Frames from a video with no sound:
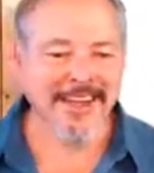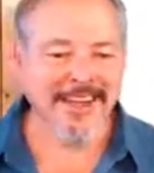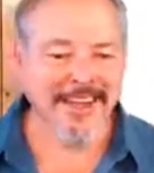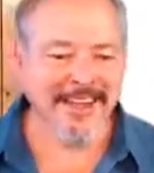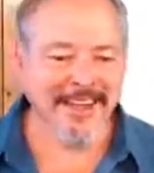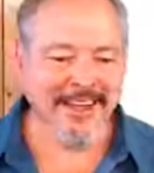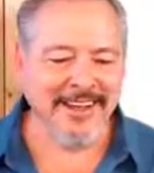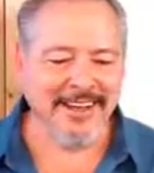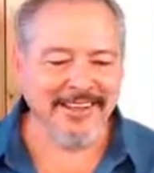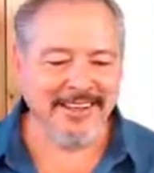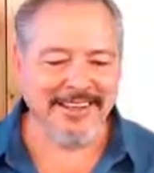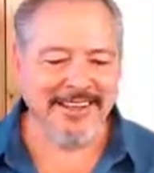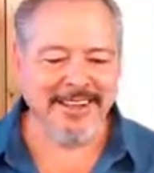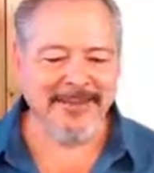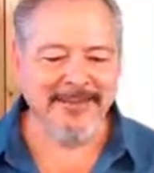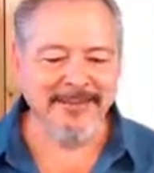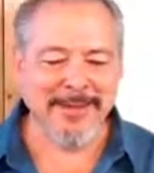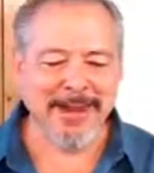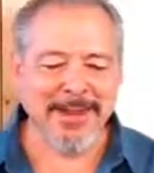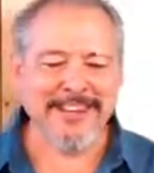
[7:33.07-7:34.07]

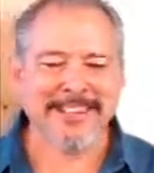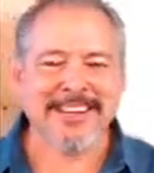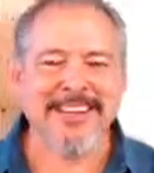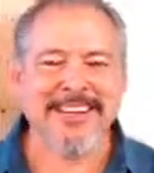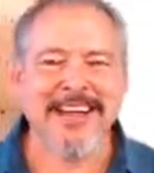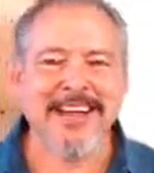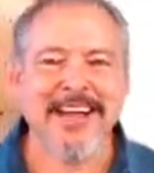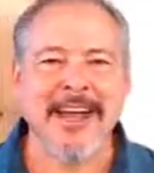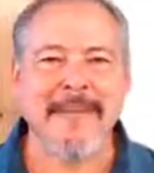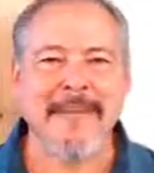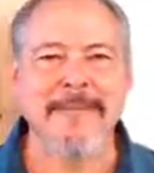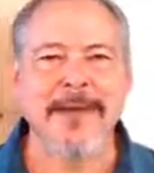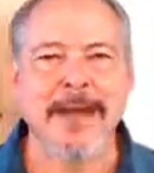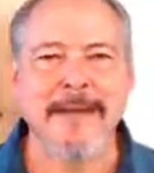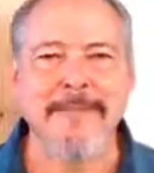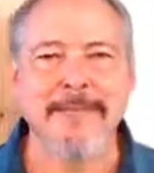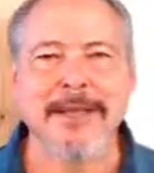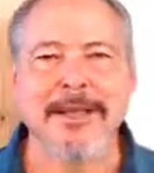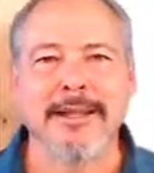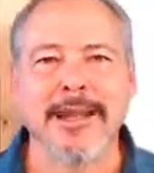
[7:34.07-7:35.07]
But
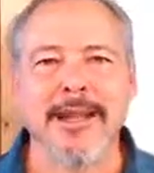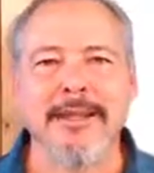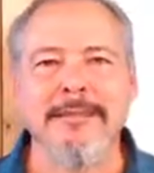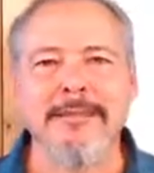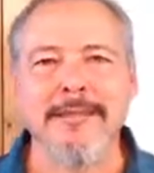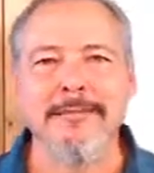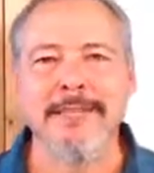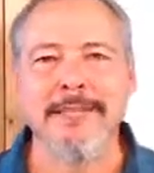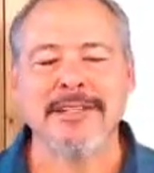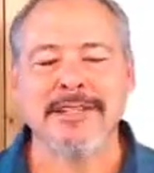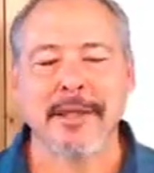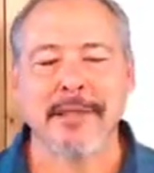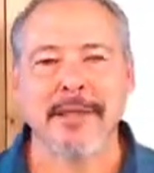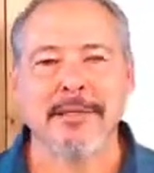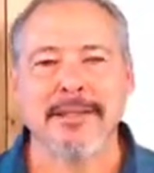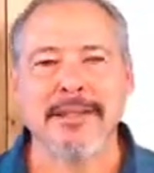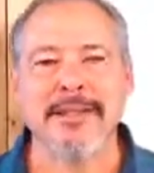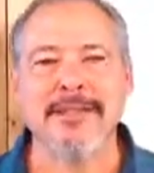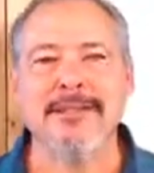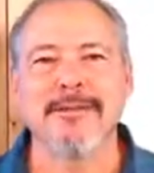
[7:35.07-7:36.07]
I've been late and missed other
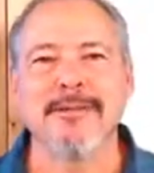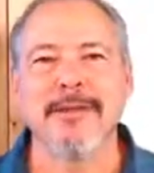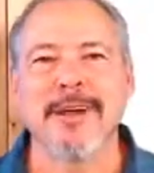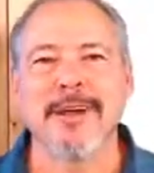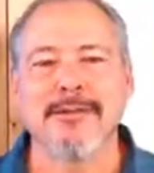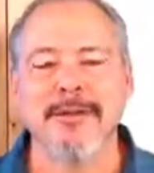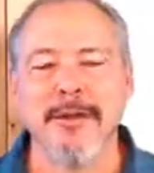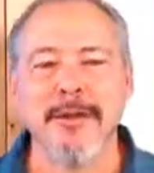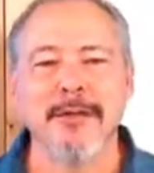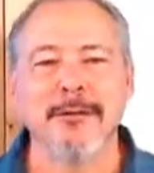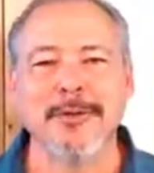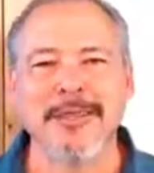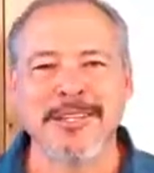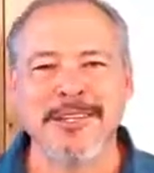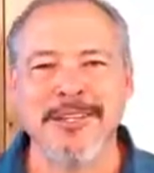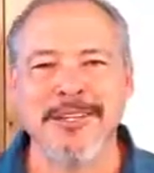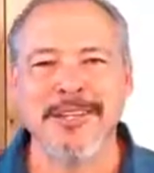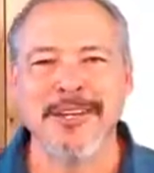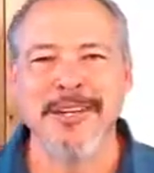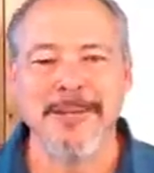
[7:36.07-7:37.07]
things for other
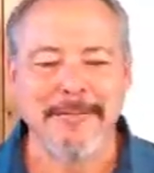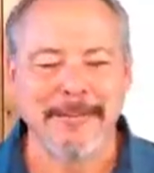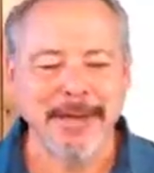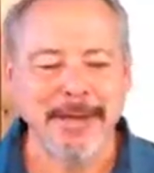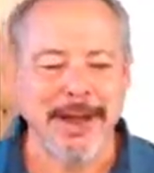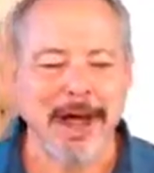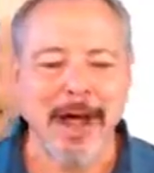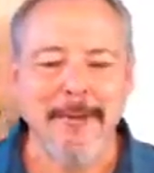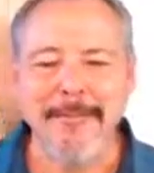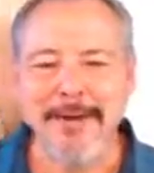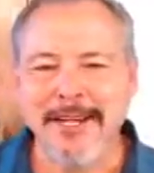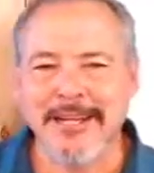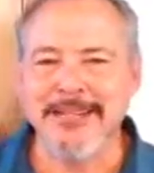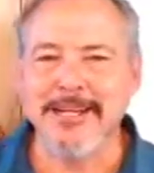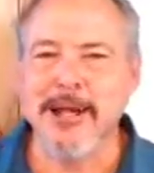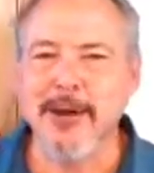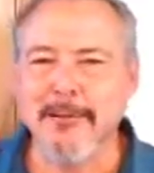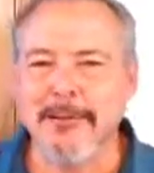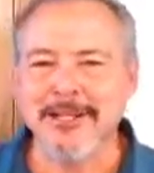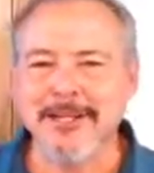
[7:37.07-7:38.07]
reasons, but not because
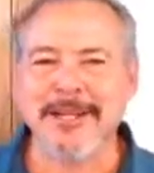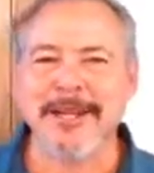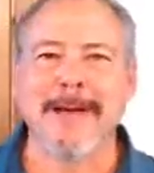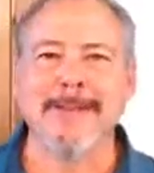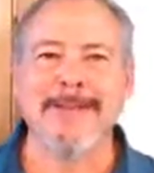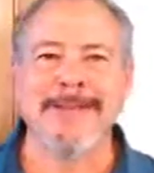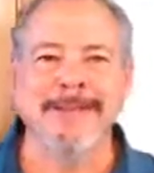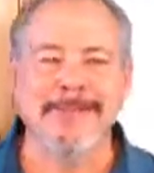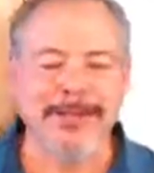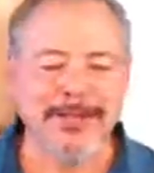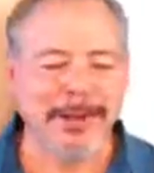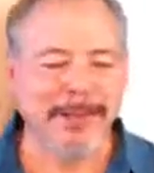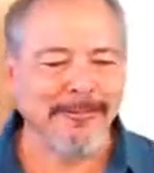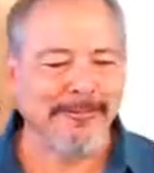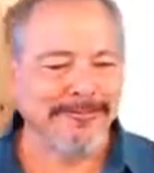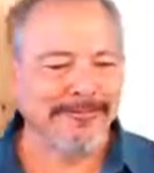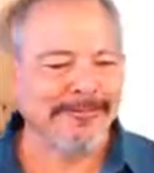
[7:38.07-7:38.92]
I overslept. So